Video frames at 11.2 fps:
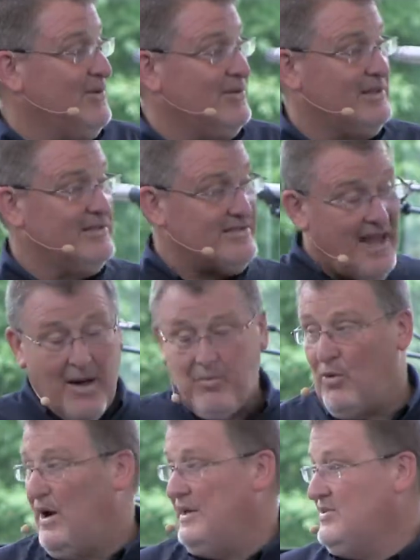there with the
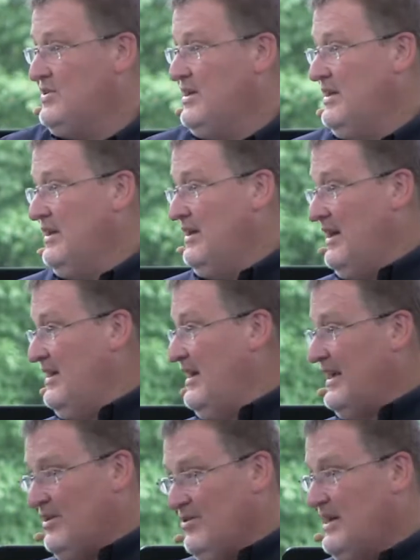stopwatch,
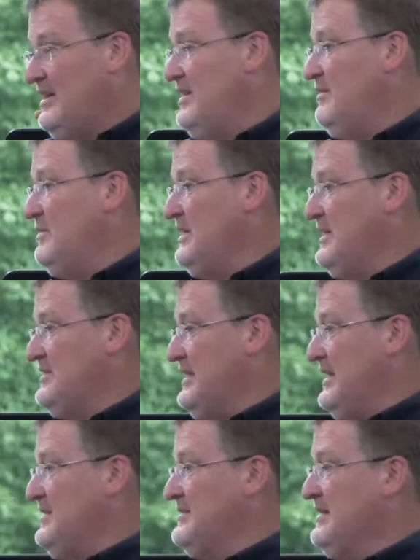I greeted him, and he
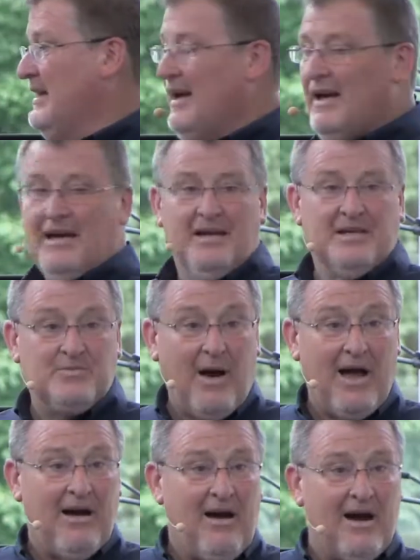says, "It's
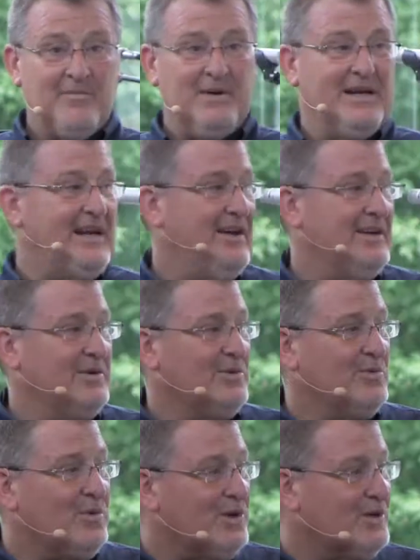probably hard being out here
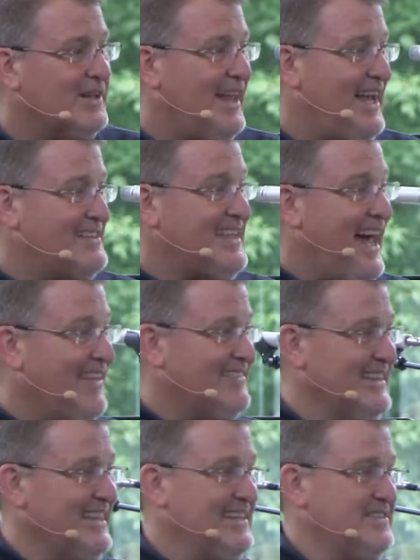with world-class
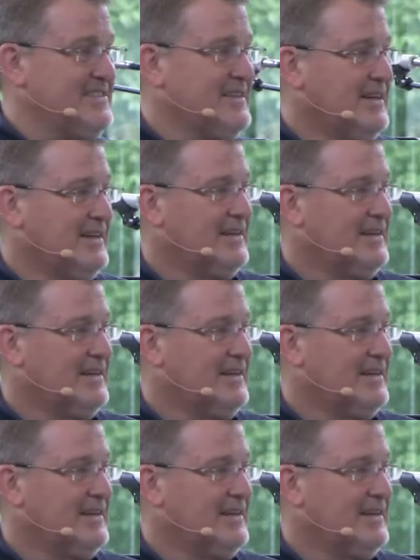athletes."